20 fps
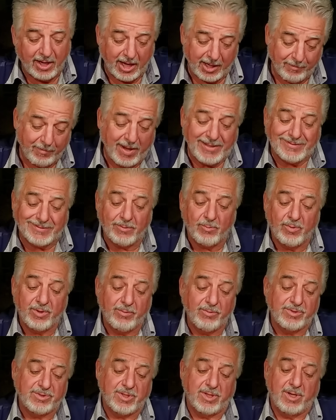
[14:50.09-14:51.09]
I mic'd it
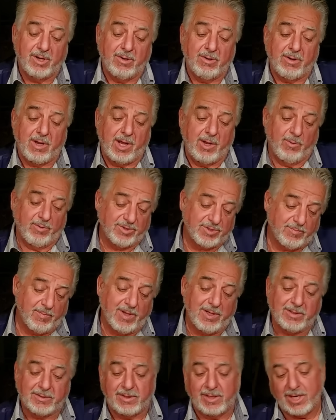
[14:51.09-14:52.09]
when it was there. I always
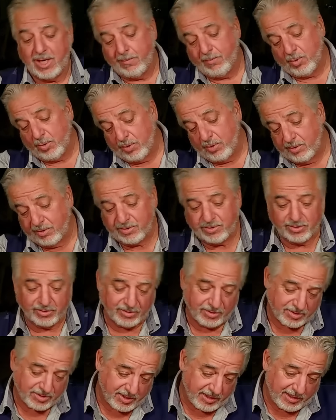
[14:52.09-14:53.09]
mic the hammer hooks, the
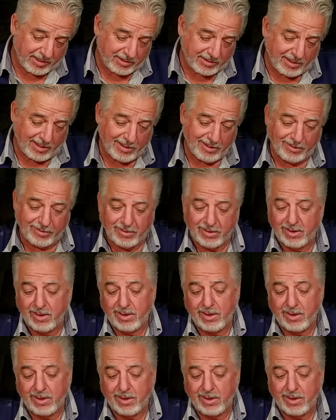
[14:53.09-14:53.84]
disconnect height,